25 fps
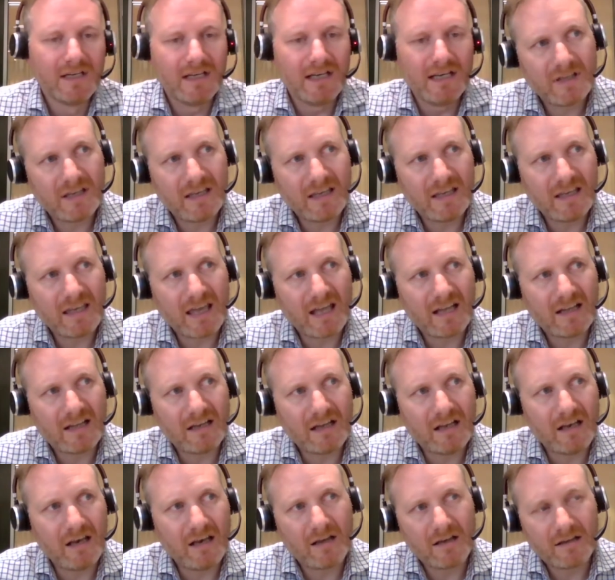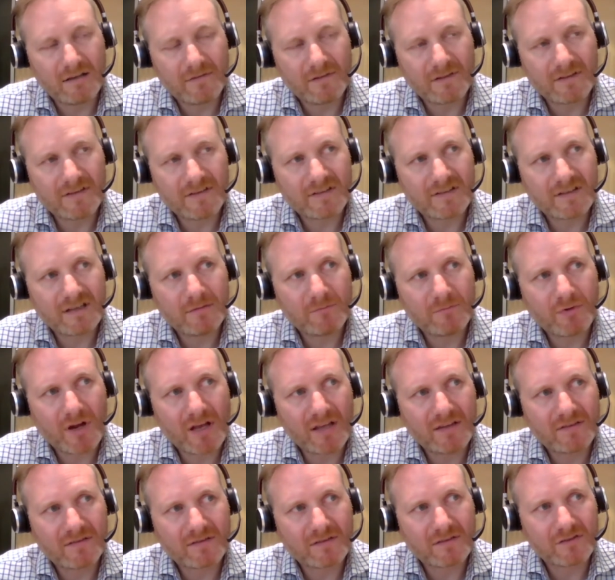They get a lot of, as I said,
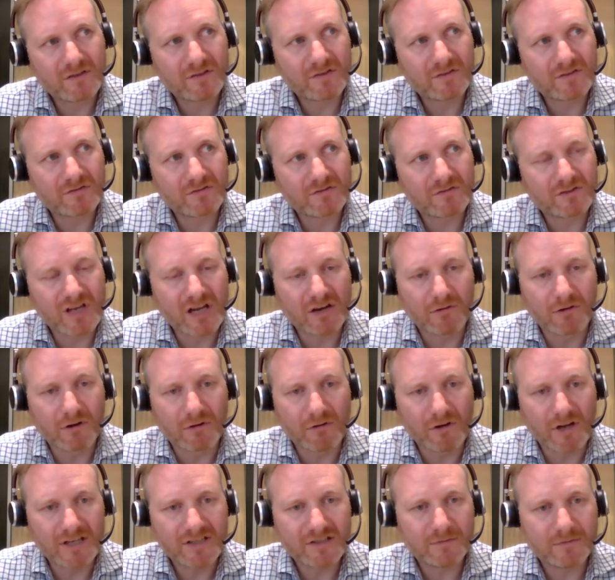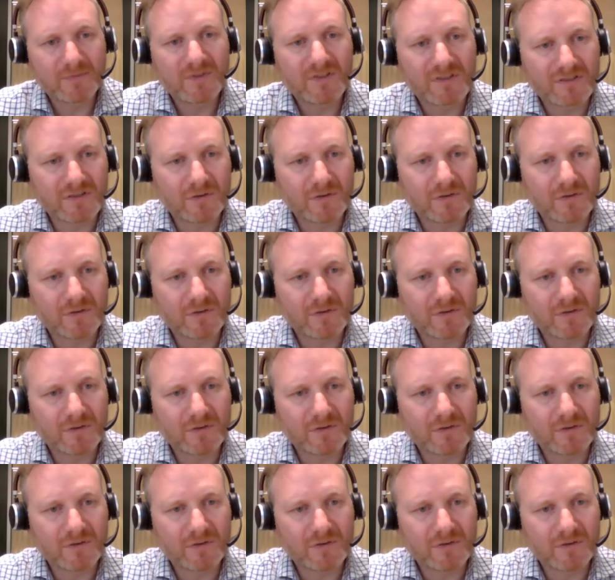press, just general write-ups.